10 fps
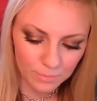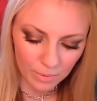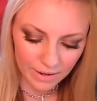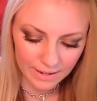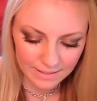
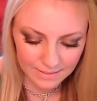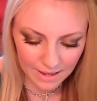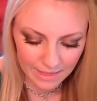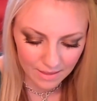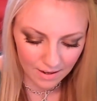one is
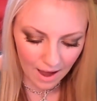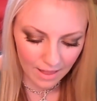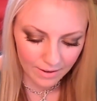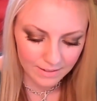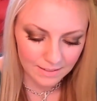in the
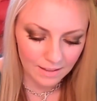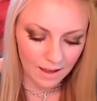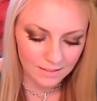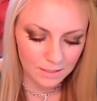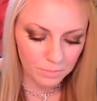color
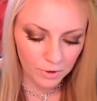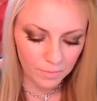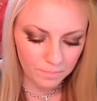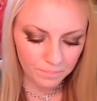Delectable.